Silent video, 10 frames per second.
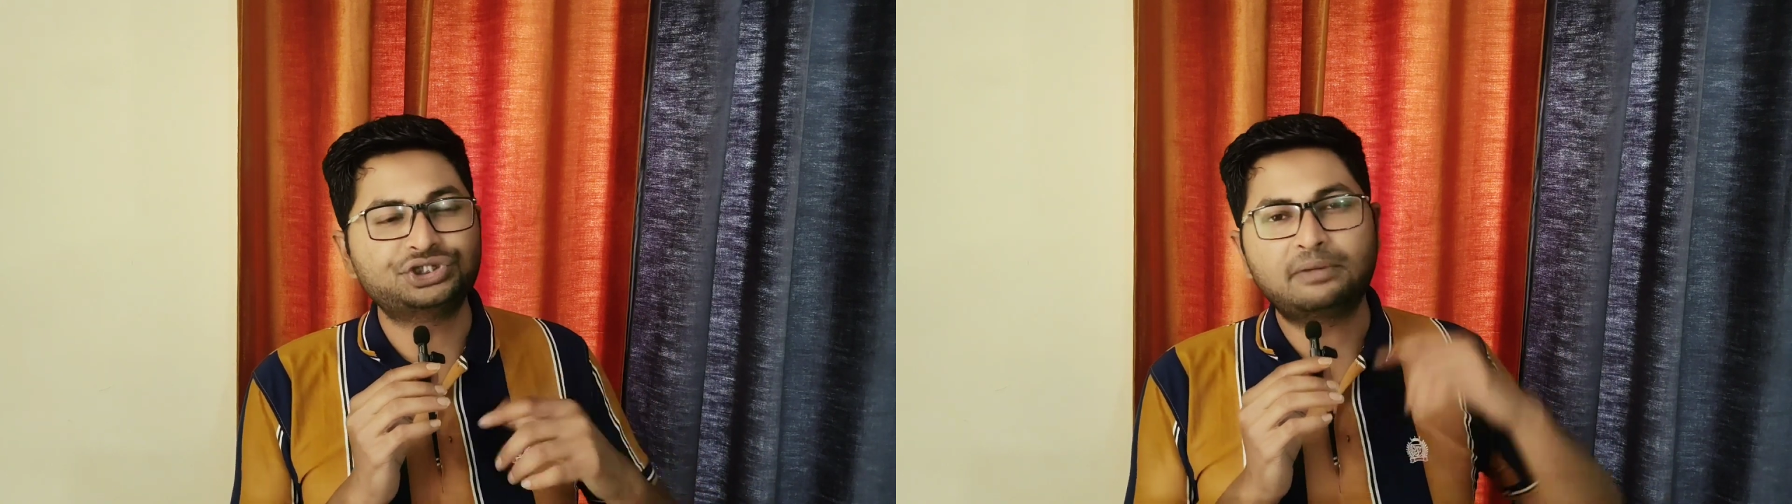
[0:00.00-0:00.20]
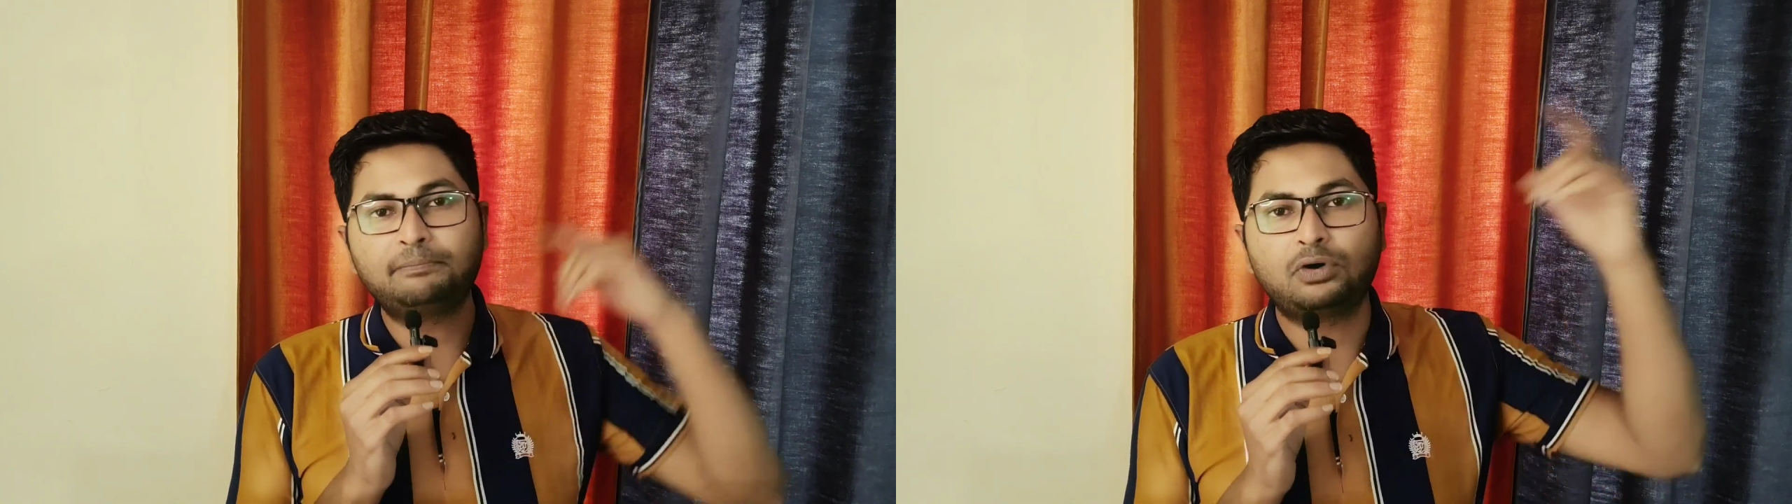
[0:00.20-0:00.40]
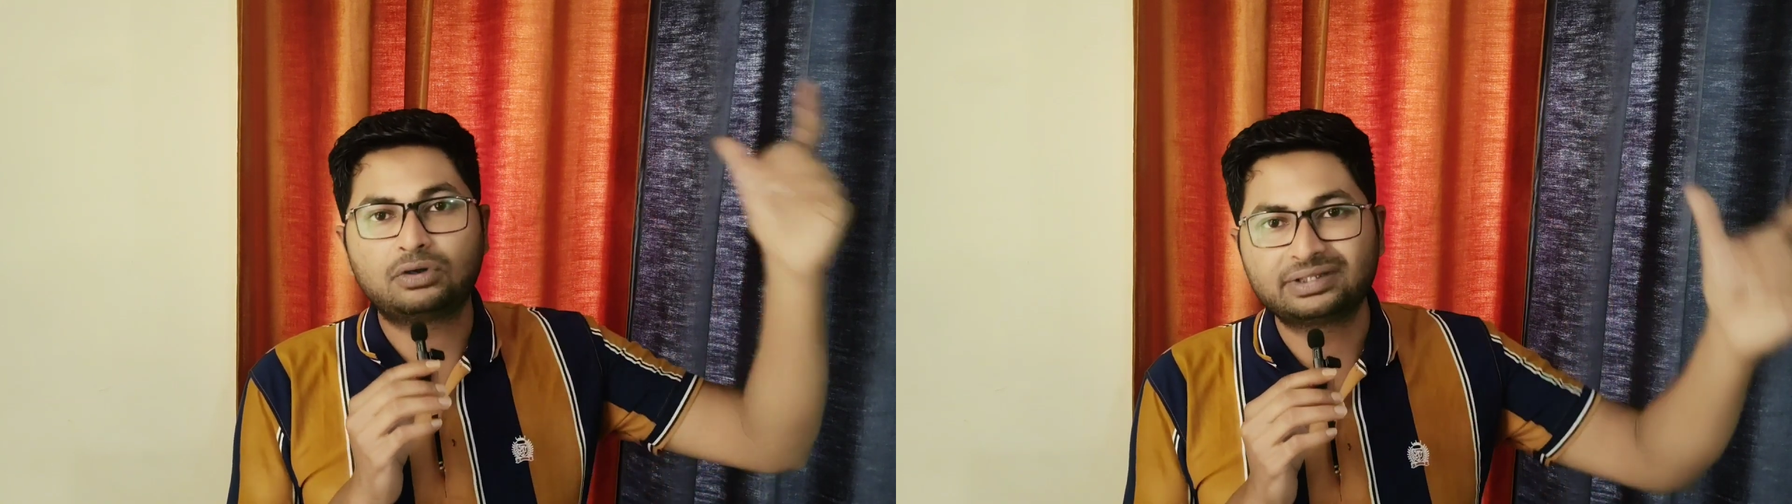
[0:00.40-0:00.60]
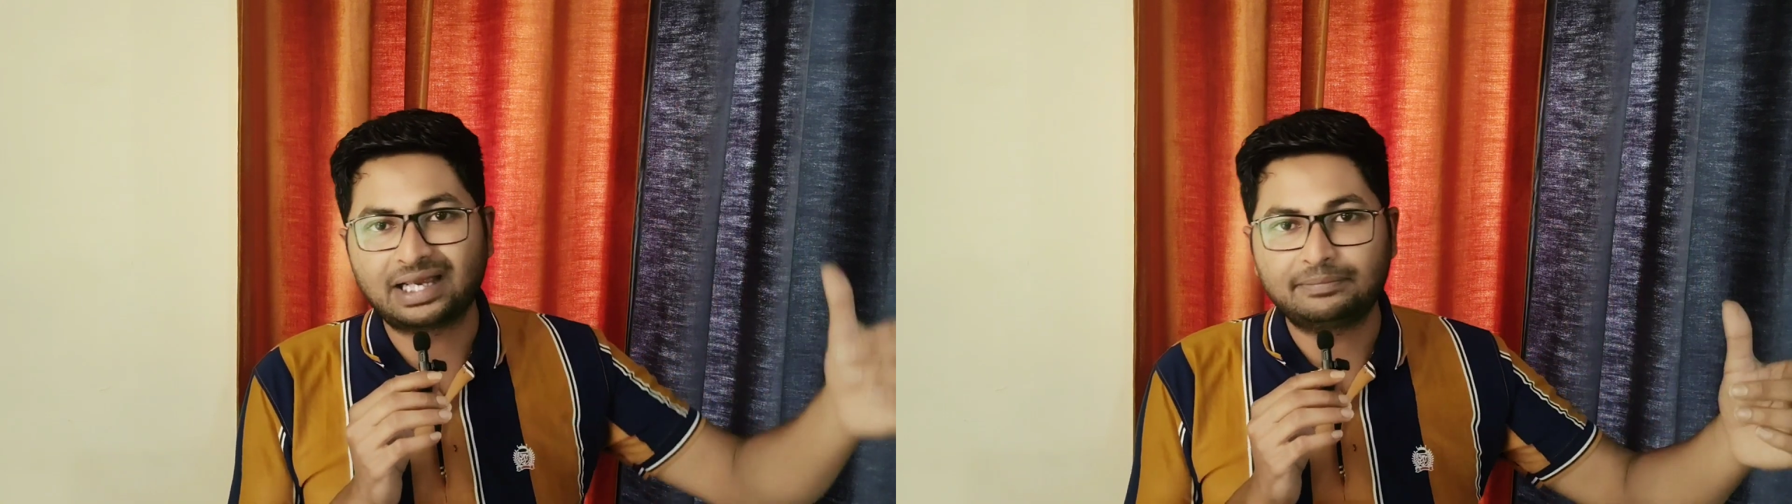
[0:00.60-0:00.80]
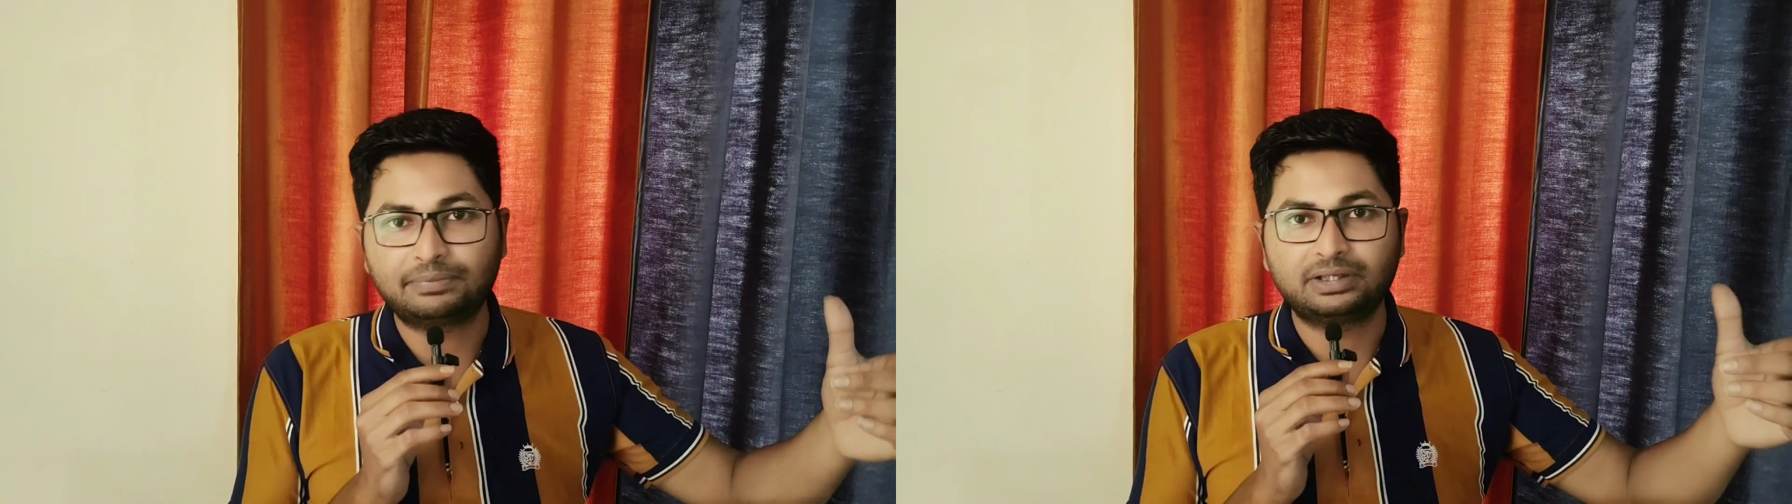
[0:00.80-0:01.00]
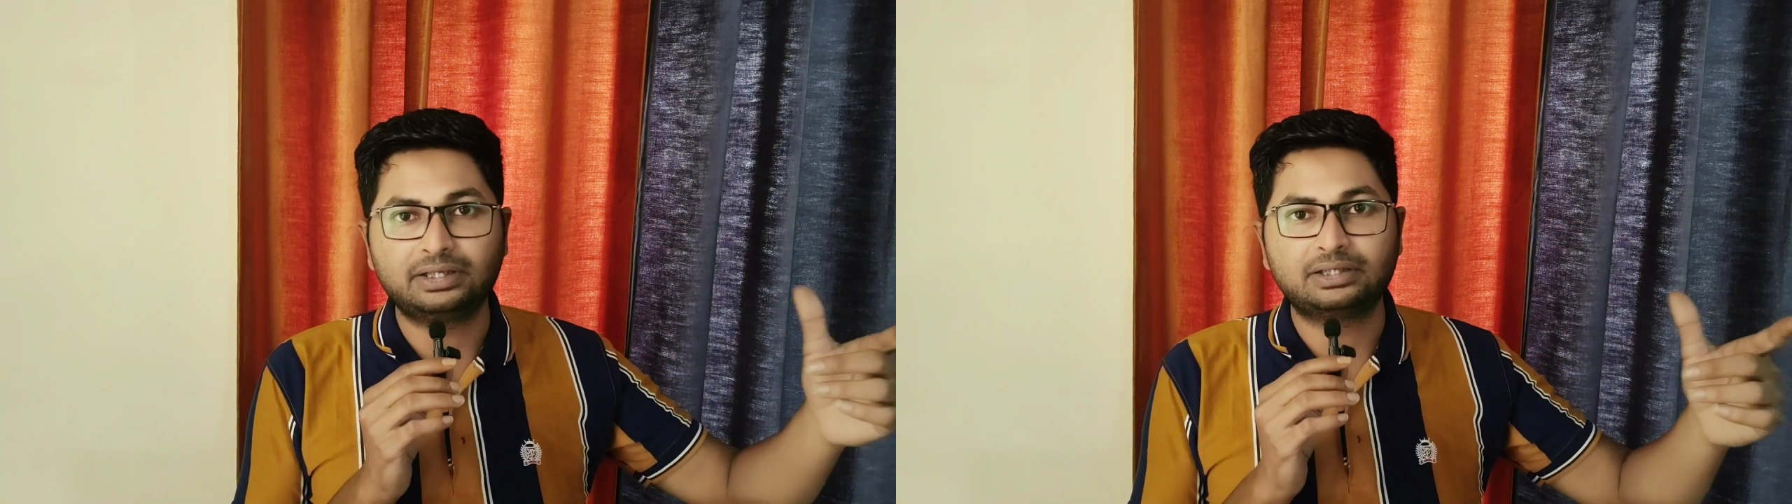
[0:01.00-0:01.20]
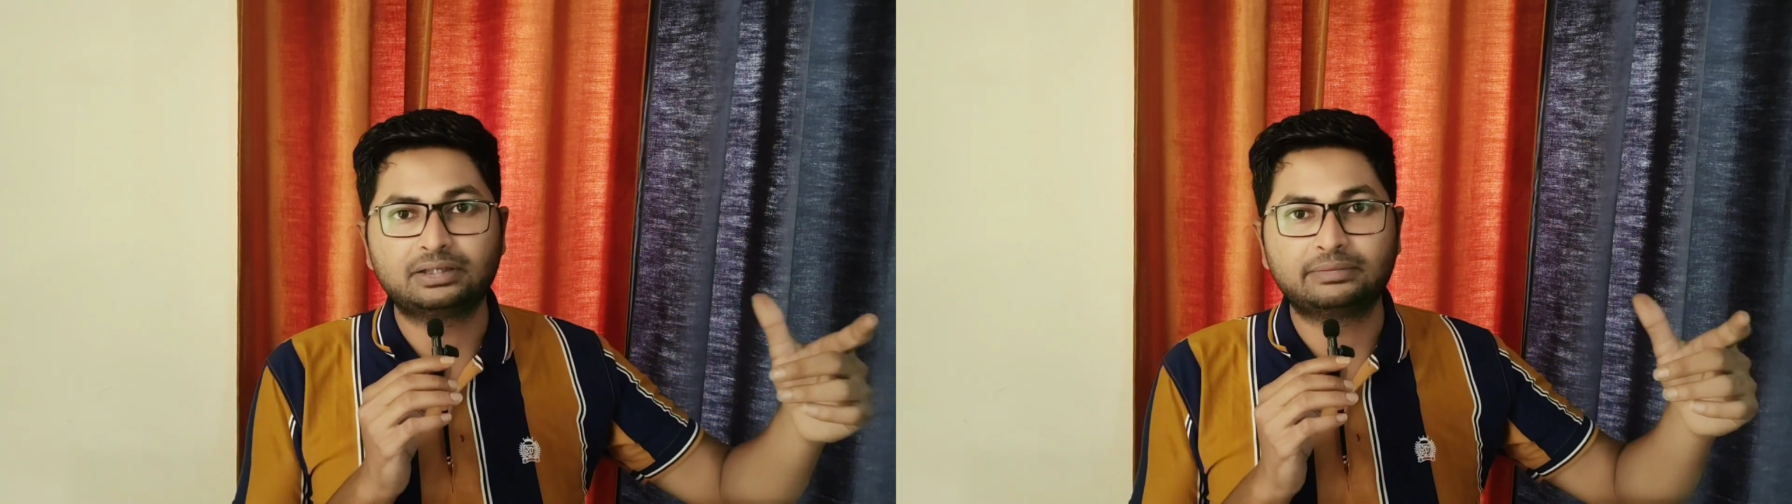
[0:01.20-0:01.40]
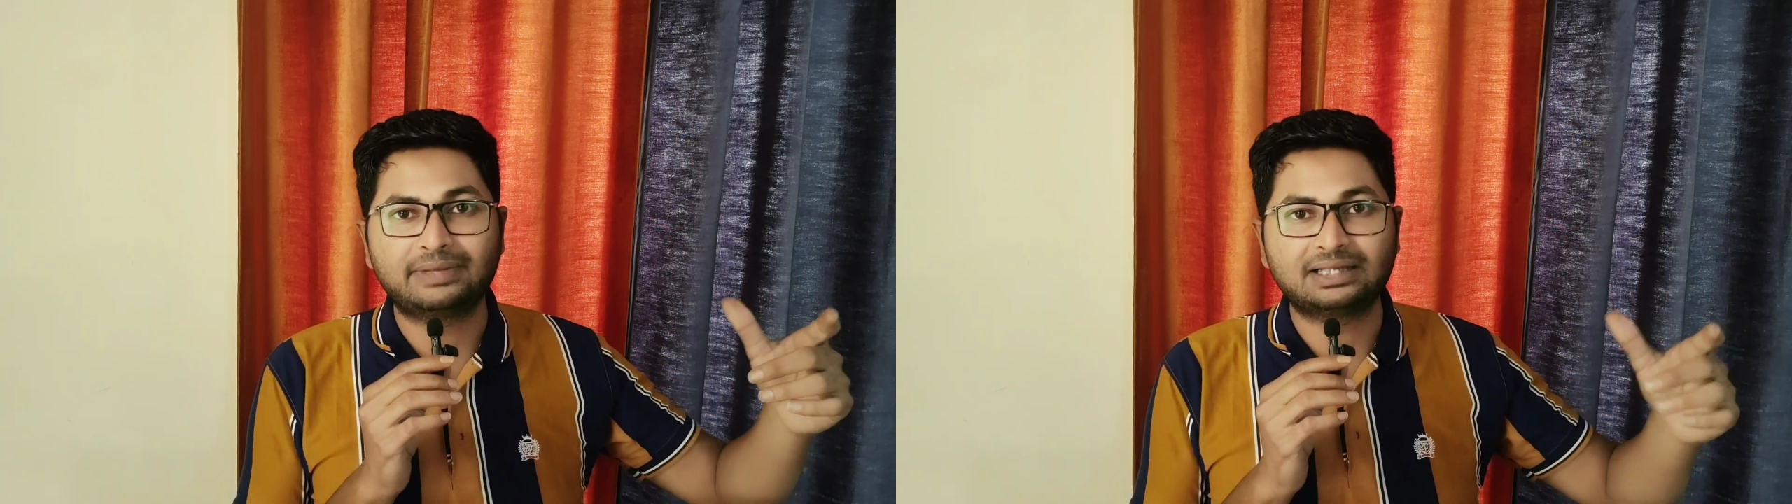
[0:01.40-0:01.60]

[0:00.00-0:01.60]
jump on that particular